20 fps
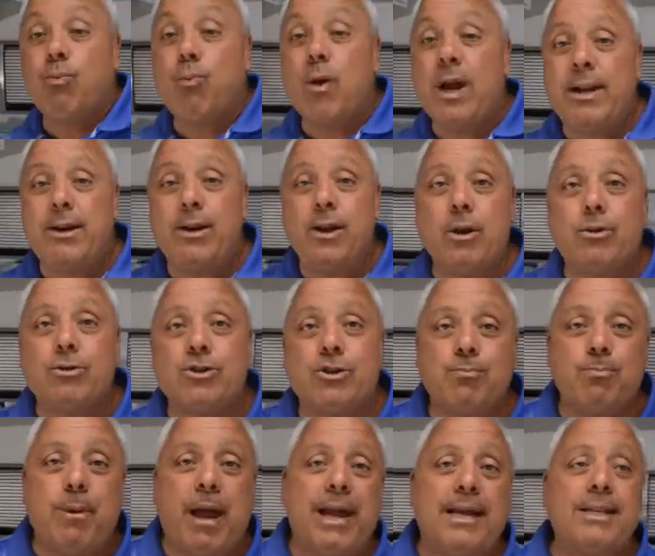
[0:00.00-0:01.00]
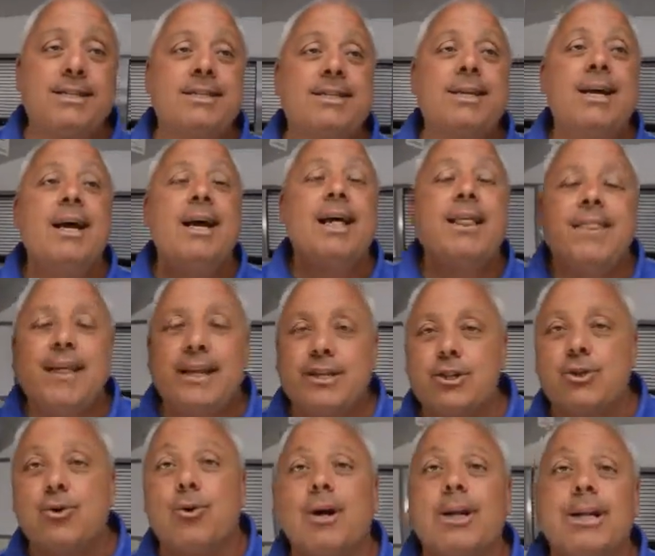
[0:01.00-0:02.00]
window space
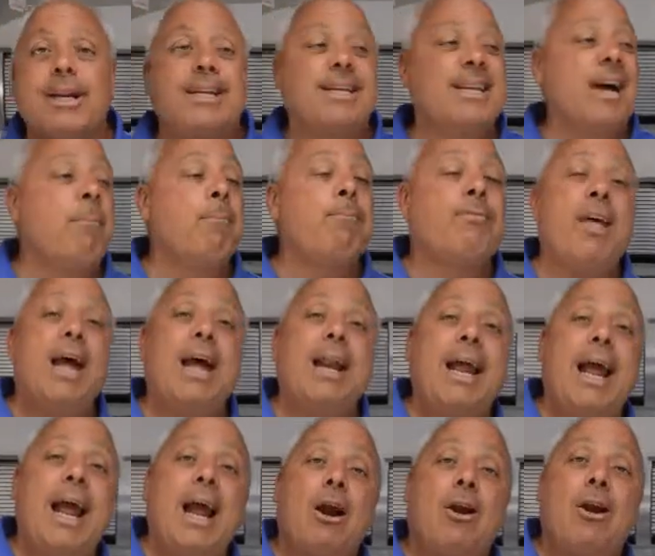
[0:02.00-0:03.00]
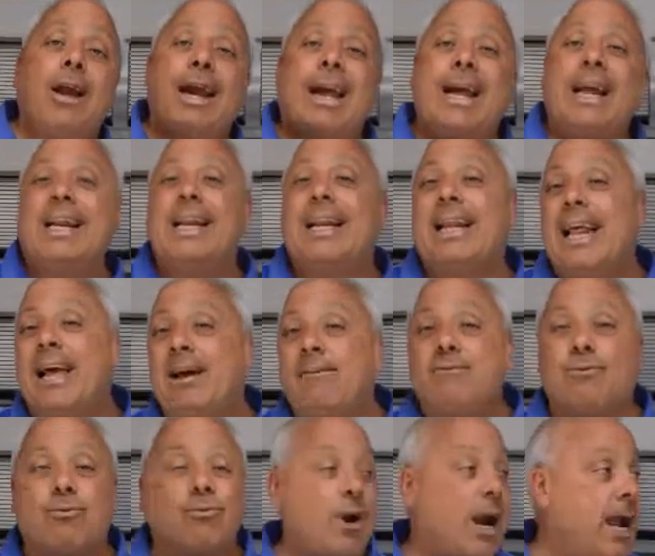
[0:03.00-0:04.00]
that's going to dump that air in
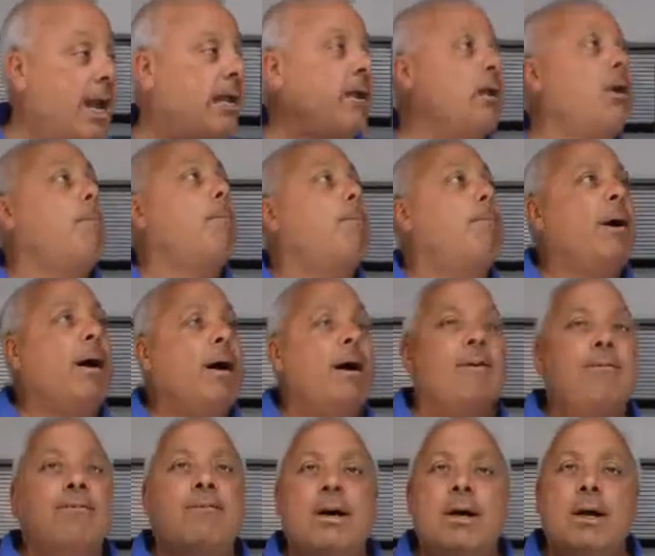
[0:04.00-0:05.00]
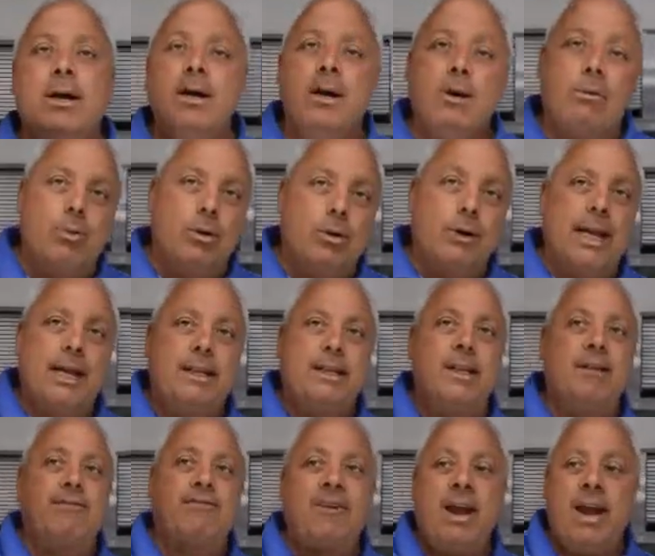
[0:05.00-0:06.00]
left, right, above. We'll get
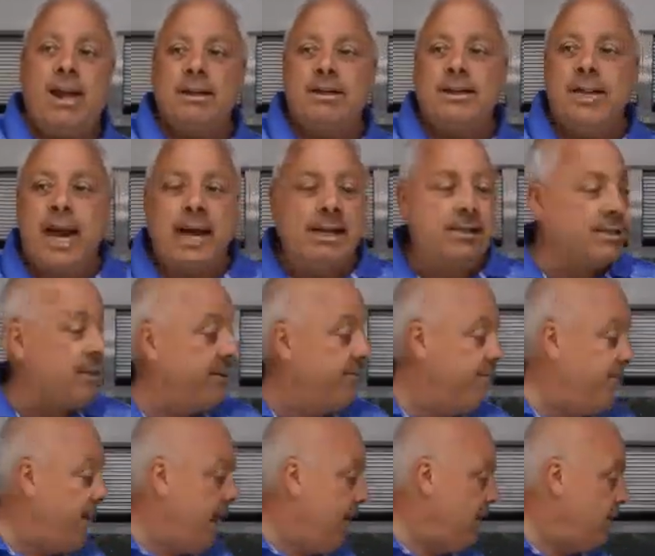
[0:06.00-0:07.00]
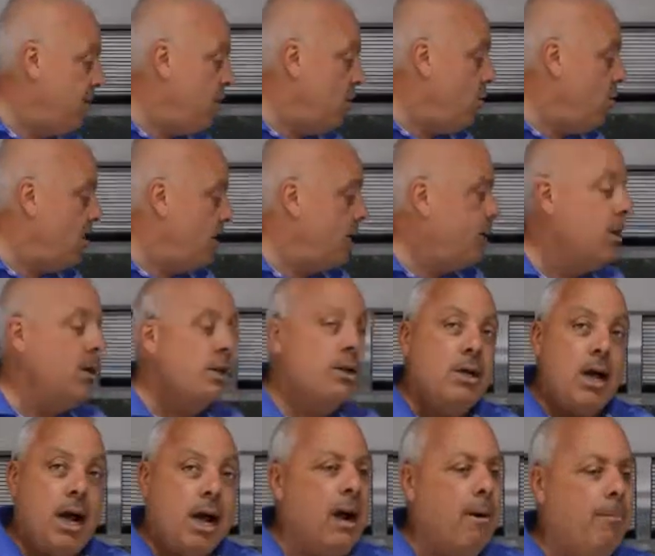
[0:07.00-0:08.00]
the fantastic fan going.
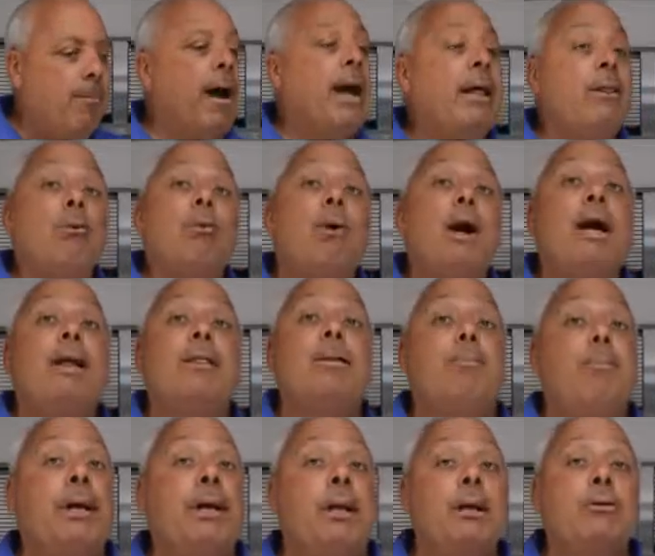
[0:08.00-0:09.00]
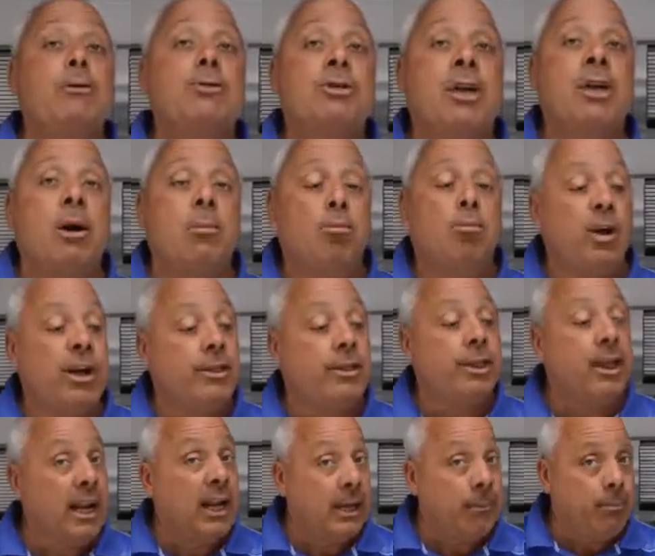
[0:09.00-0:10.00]
By the way, the pillows come with.
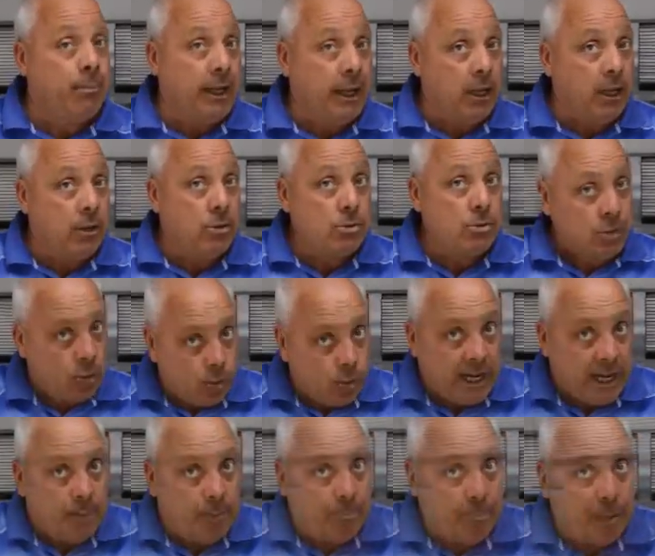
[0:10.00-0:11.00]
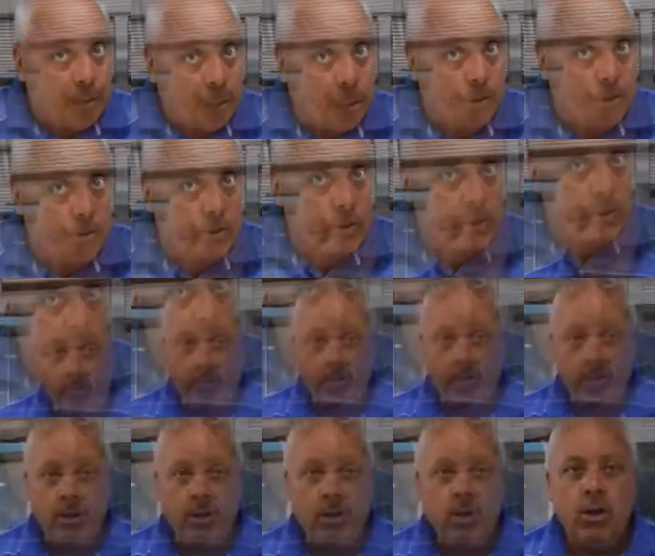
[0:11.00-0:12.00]
You like pillows? We got pillows.
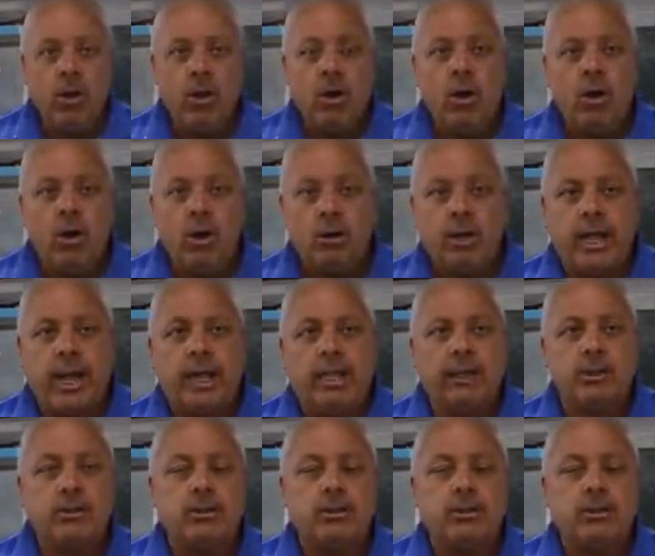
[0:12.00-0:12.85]
Okay,